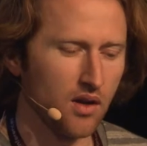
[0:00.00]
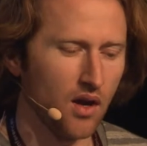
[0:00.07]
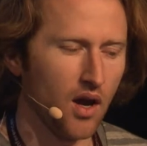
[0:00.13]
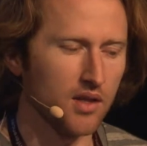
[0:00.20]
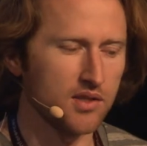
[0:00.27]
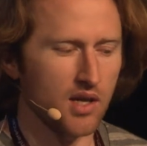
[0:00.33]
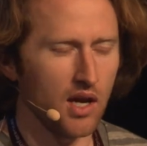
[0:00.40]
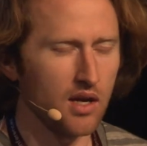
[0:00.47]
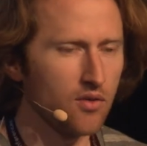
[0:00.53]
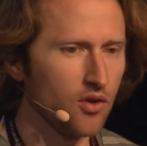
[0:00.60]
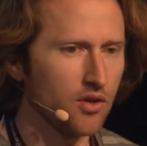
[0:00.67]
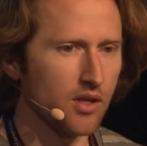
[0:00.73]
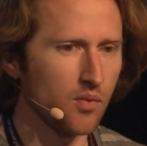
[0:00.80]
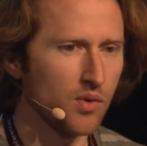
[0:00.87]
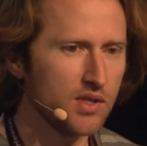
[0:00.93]
it's kind of
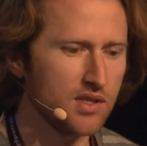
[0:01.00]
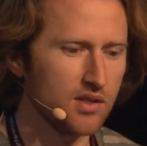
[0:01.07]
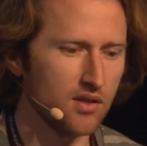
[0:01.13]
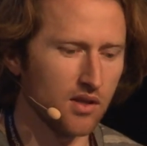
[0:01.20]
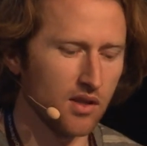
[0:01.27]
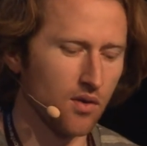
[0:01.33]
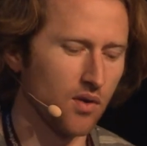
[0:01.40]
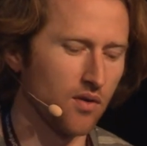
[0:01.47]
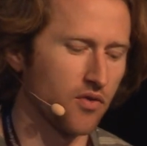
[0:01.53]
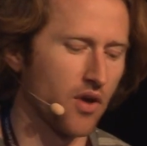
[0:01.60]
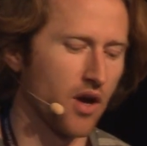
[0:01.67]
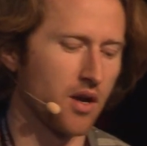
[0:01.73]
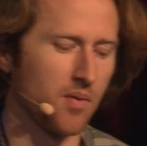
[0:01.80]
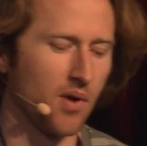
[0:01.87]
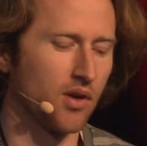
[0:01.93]
only recently that we've
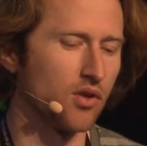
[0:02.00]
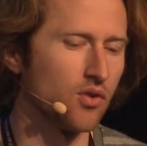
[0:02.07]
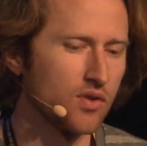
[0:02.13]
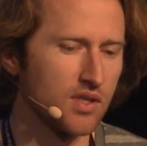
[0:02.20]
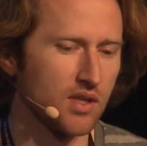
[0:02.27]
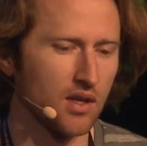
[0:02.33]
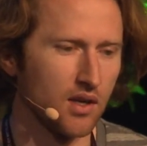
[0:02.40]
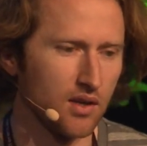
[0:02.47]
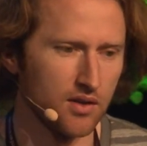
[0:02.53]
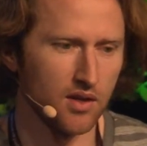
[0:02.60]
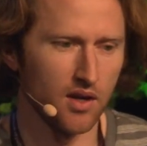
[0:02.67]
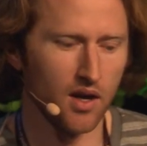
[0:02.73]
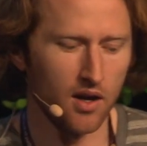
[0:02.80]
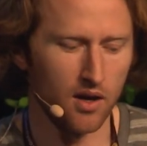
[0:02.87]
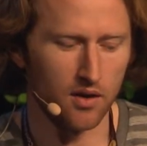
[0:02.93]
thought about using it
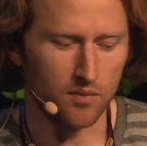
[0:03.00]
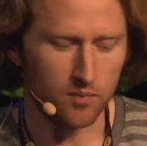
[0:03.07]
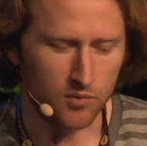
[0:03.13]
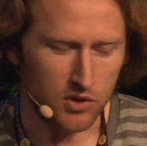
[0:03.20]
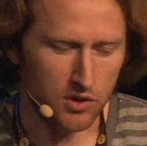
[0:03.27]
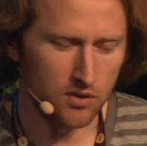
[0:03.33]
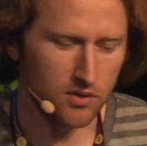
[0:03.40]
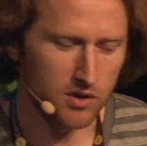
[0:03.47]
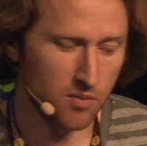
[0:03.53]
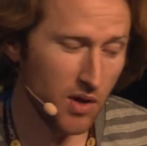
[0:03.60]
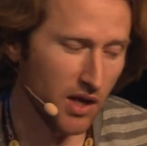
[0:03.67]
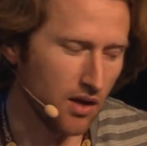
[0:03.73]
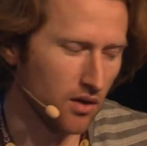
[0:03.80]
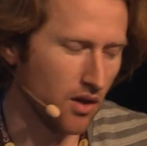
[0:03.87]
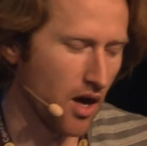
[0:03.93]
to
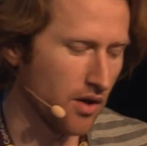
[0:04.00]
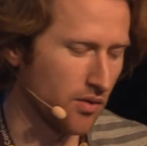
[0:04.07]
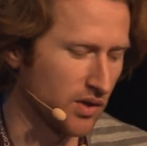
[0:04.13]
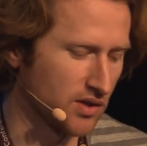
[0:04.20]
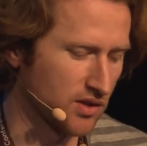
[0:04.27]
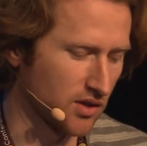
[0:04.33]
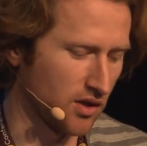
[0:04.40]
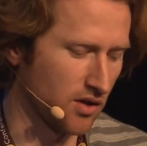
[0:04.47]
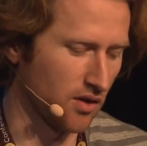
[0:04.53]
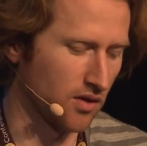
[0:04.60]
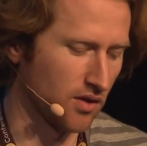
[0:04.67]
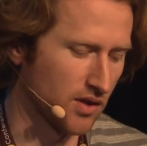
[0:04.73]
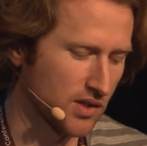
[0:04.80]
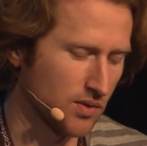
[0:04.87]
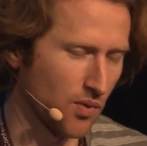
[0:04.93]
make a lottery secure
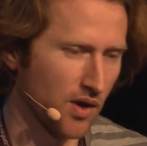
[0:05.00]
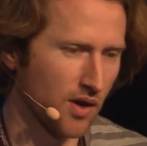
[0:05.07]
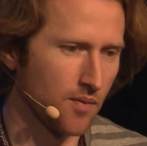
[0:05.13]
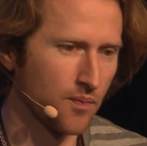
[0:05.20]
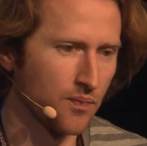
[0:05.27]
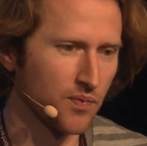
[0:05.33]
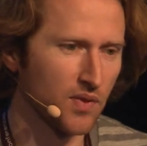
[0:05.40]
in this way.